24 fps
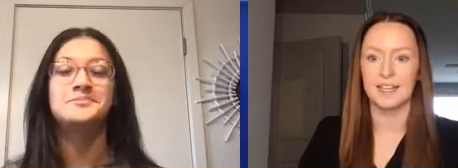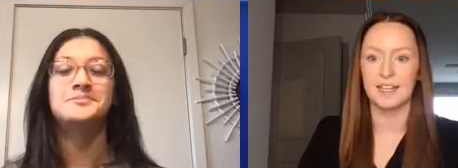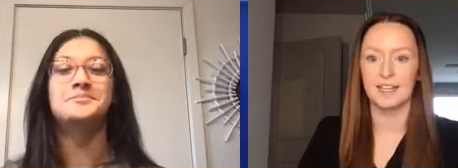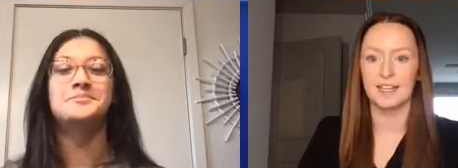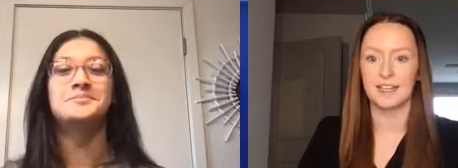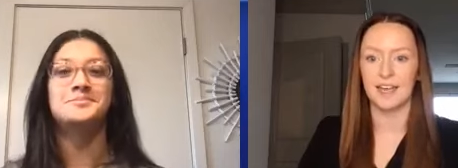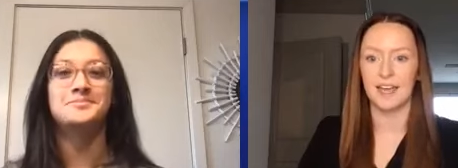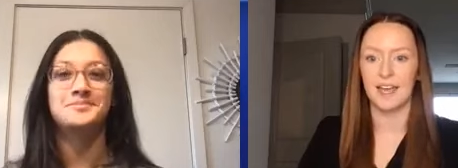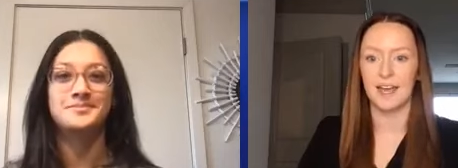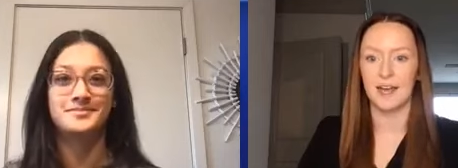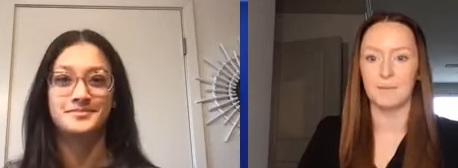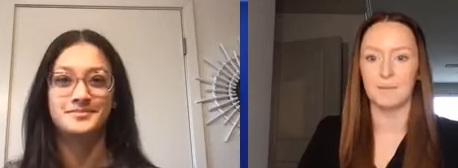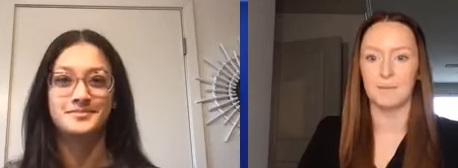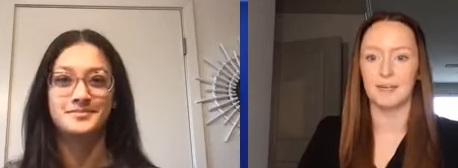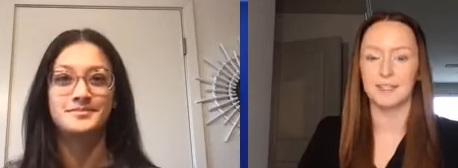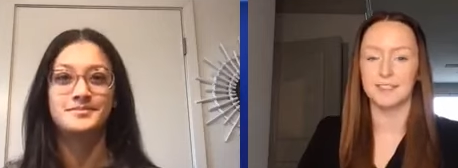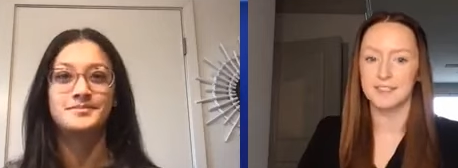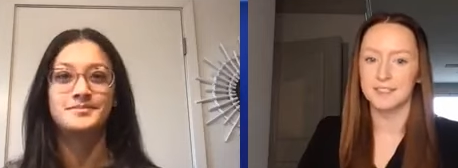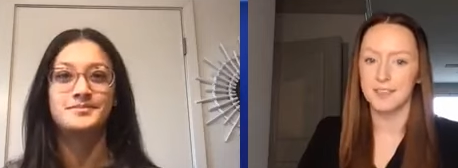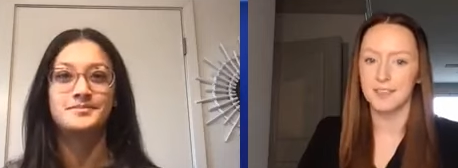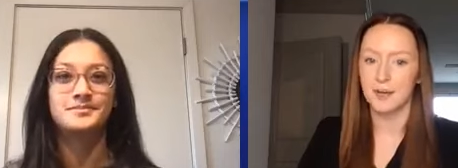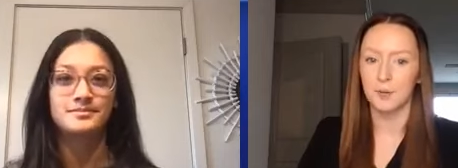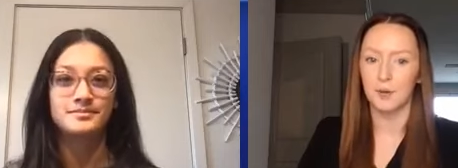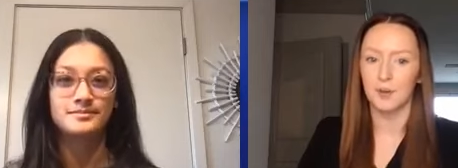Speaker 1: they had mixed
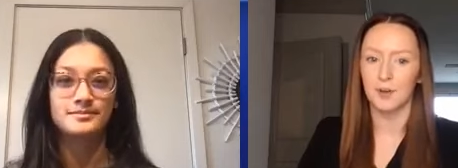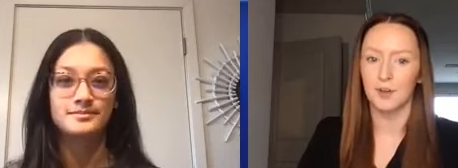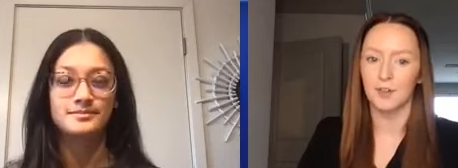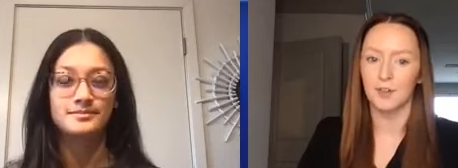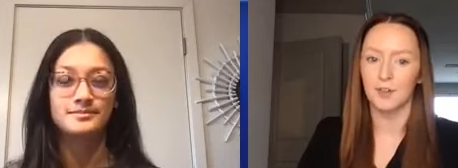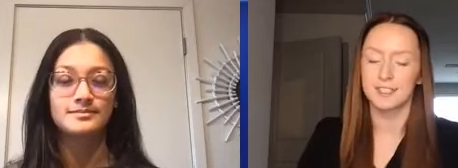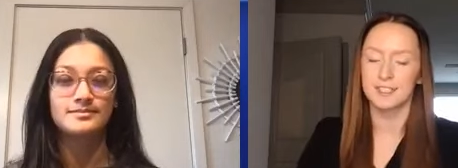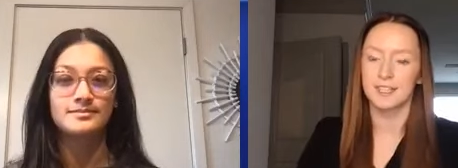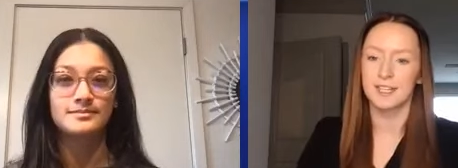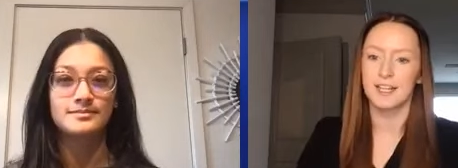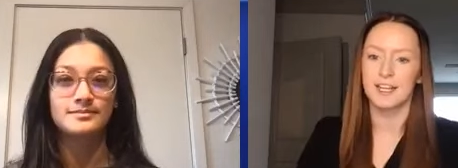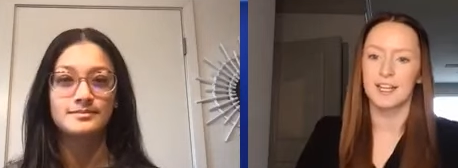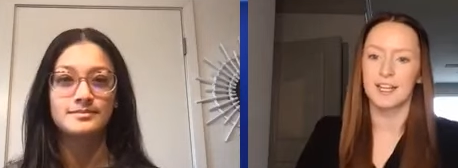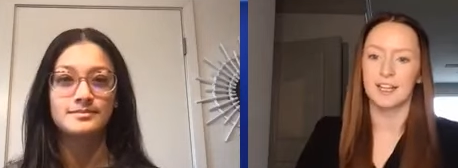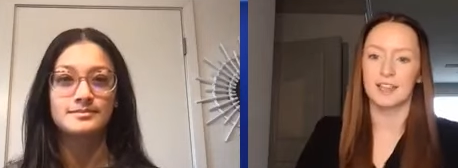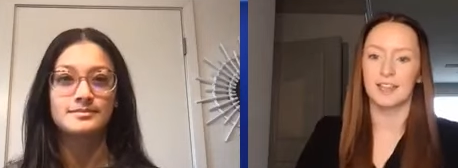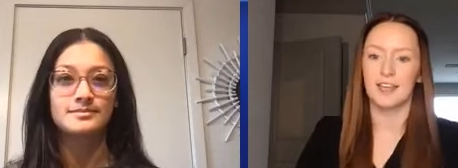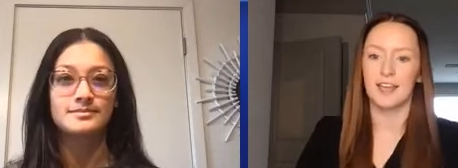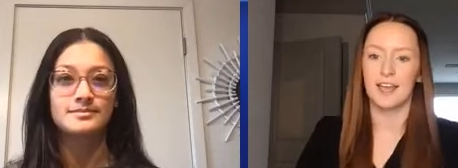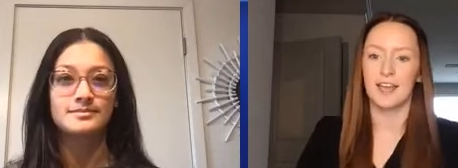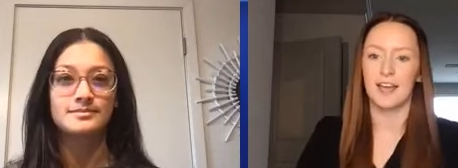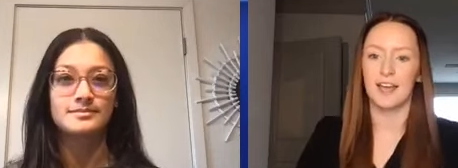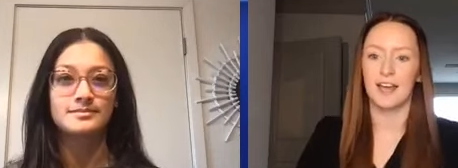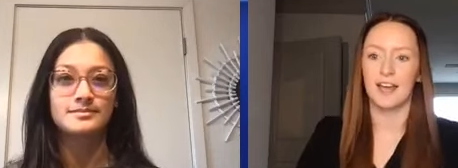doubles
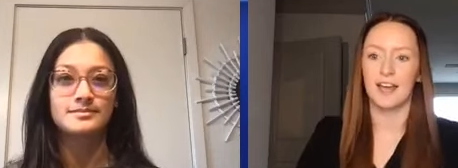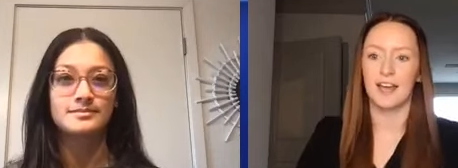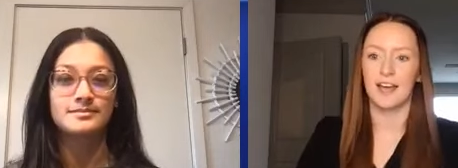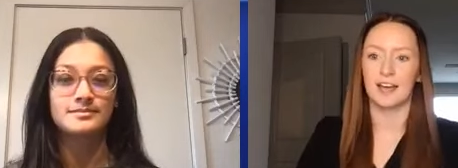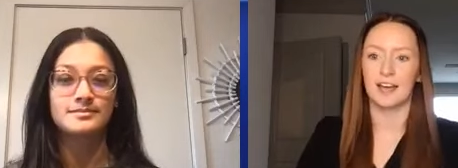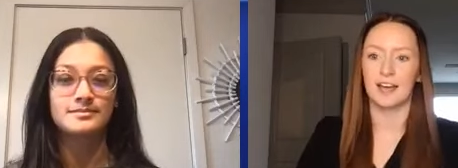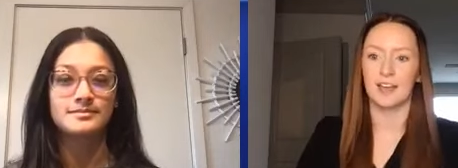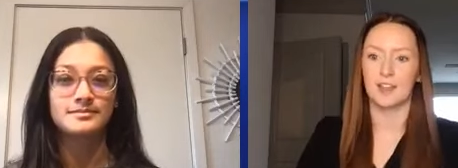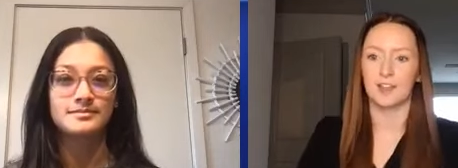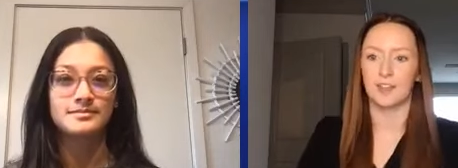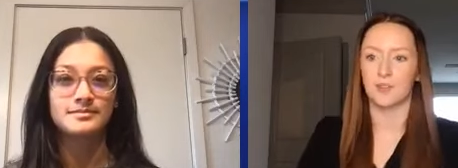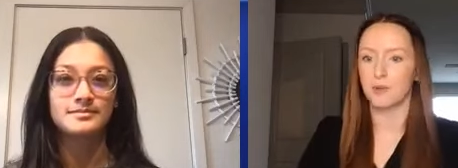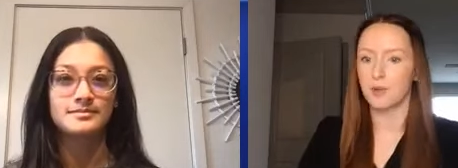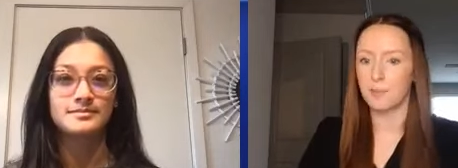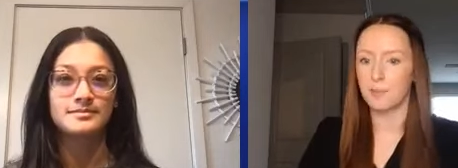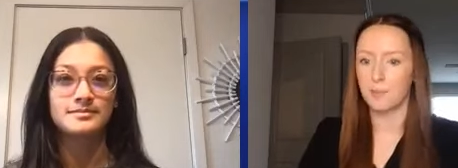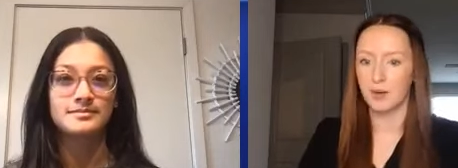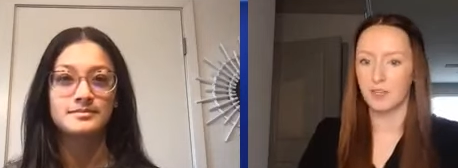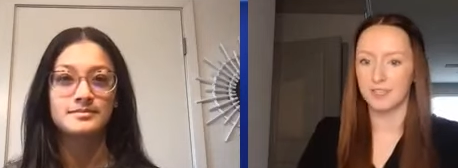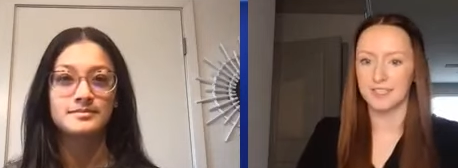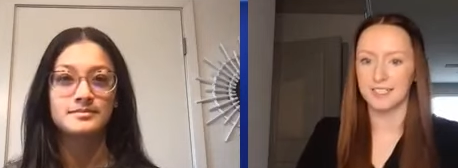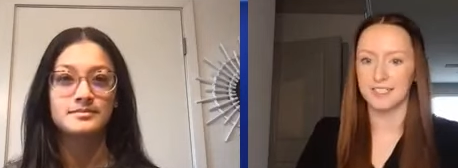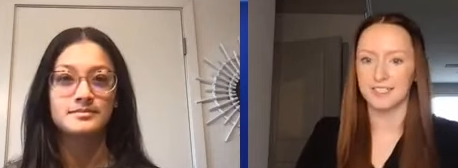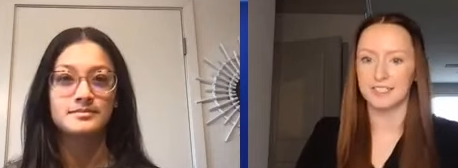they had a three
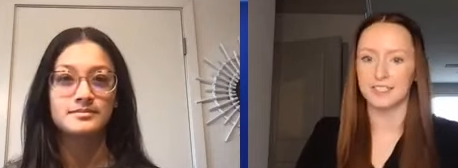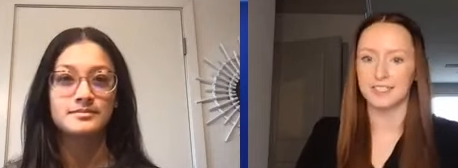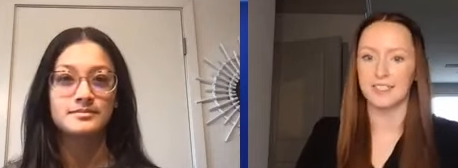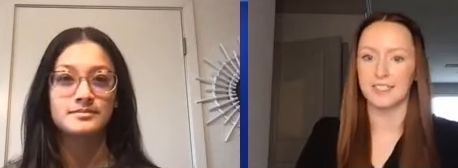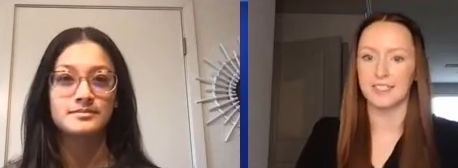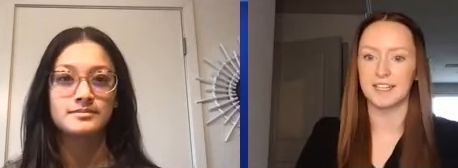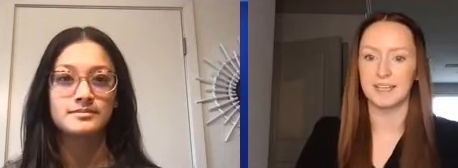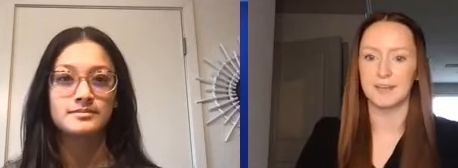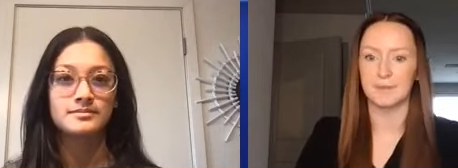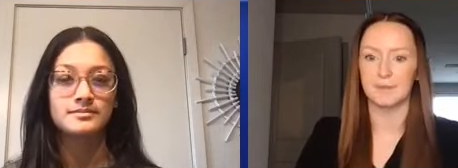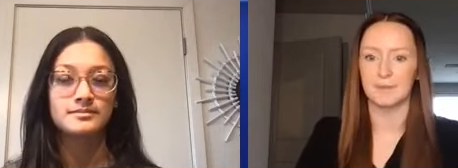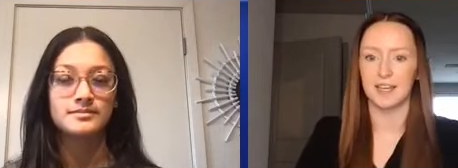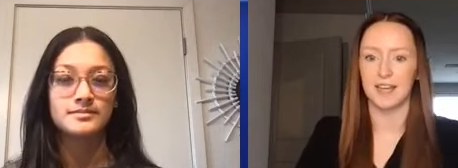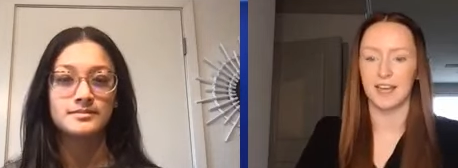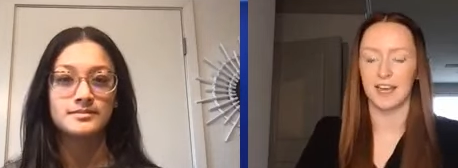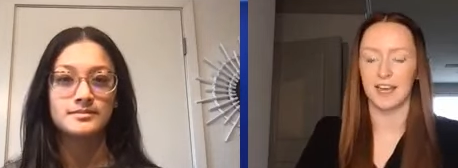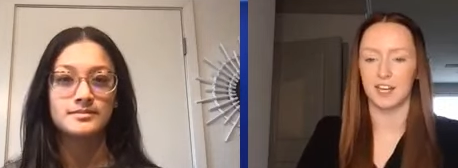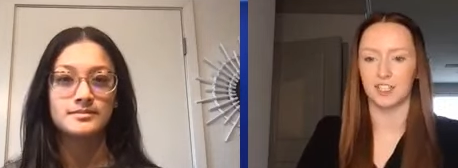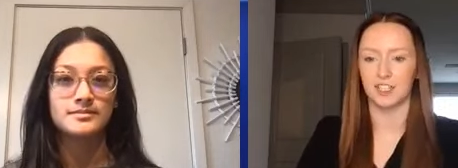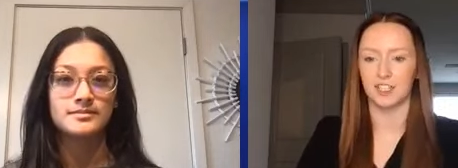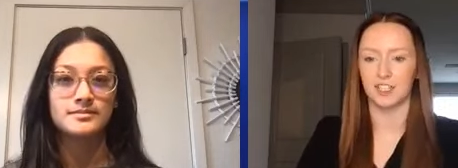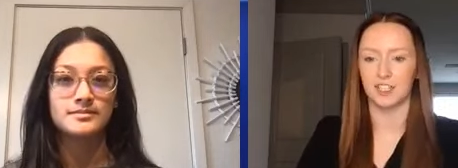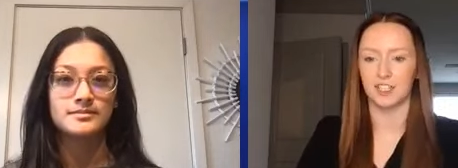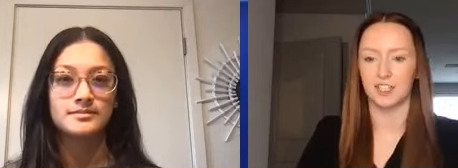person team, they had
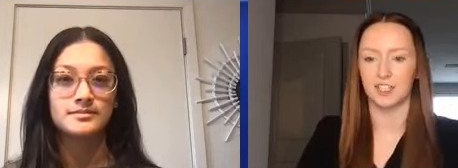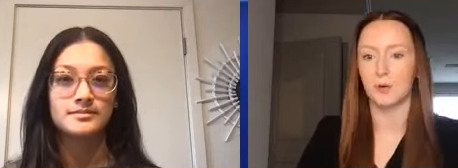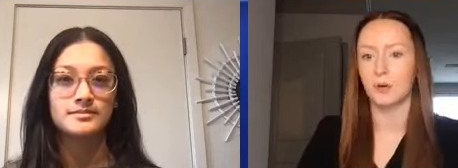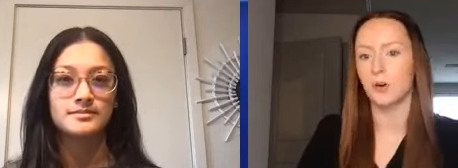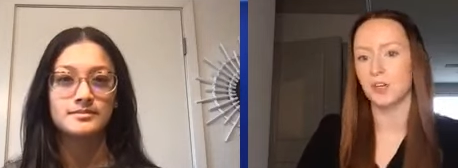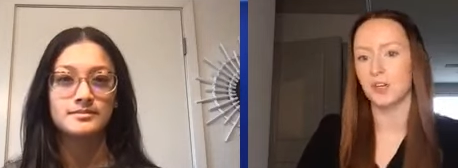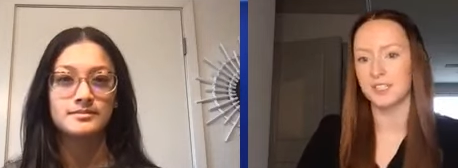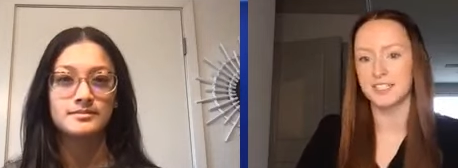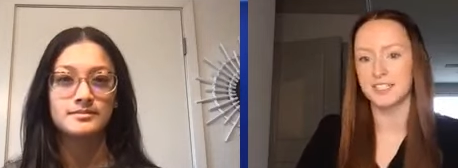a two girl